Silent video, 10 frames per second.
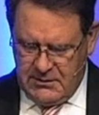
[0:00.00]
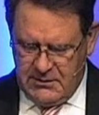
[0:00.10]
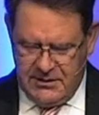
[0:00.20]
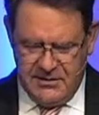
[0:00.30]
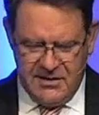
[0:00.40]

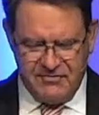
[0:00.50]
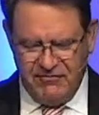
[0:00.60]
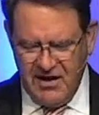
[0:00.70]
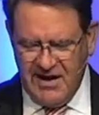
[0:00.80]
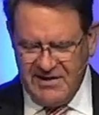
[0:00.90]
In this
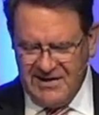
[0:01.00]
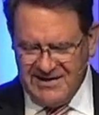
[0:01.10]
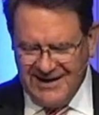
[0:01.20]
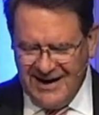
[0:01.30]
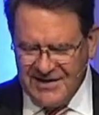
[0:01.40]
flood
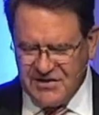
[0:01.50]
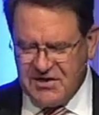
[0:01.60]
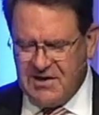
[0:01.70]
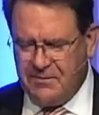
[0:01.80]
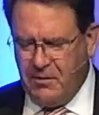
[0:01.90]
that God
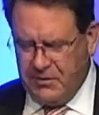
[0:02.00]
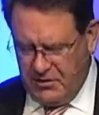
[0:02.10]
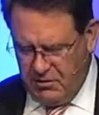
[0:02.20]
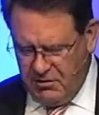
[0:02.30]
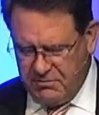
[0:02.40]
sent upon
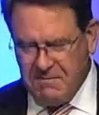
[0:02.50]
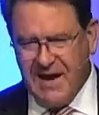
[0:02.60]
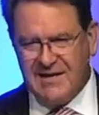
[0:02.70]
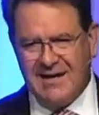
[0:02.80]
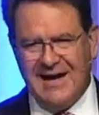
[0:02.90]
the earth,
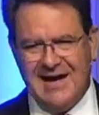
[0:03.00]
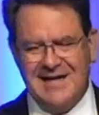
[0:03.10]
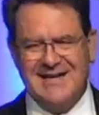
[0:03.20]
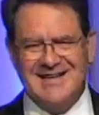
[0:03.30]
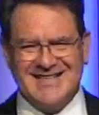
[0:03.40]
mankind
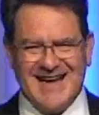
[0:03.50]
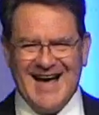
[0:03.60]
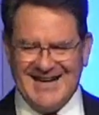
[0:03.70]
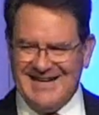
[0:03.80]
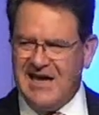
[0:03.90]
had
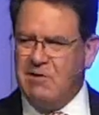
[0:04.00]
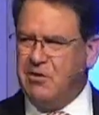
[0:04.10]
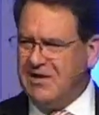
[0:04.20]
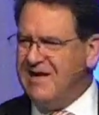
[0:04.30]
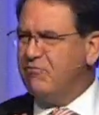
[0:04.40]
decided he
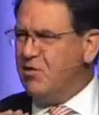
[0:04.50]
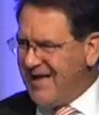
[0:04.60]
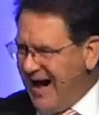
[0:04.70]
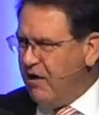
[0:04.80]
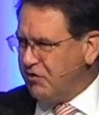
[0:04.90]
would live
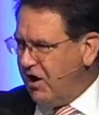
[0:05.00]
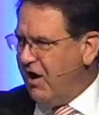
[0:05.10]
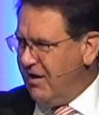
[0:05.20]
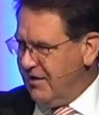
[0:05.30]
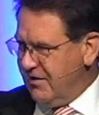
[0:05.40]
without
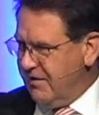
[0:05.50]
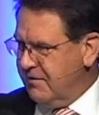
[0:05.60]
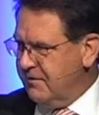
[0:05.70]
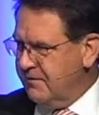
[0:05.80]
God.